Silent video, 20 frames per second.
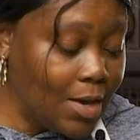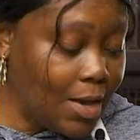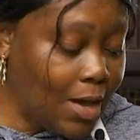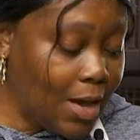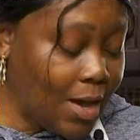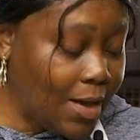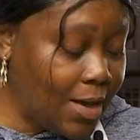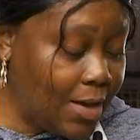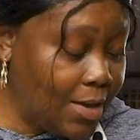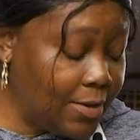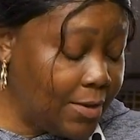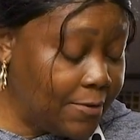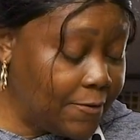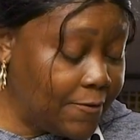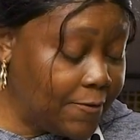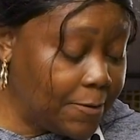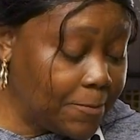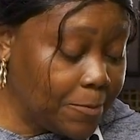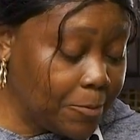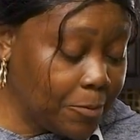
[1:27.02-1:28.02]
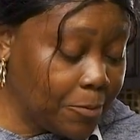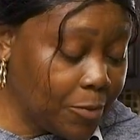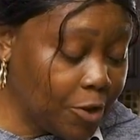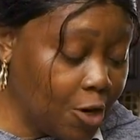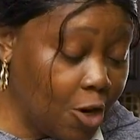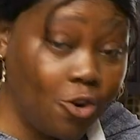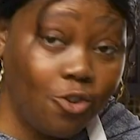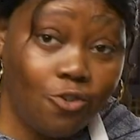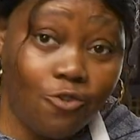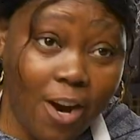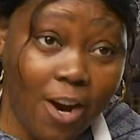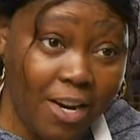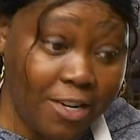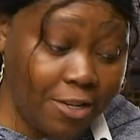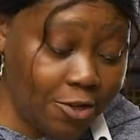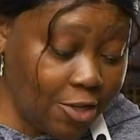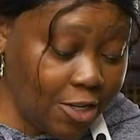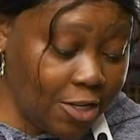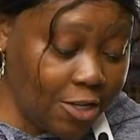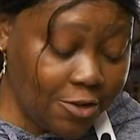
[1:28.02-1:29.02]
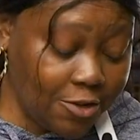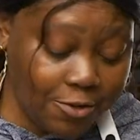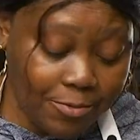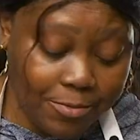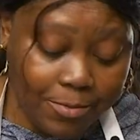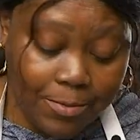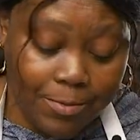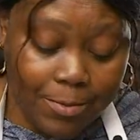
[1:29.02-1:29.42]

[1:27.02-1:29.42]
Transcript: I have a grinder here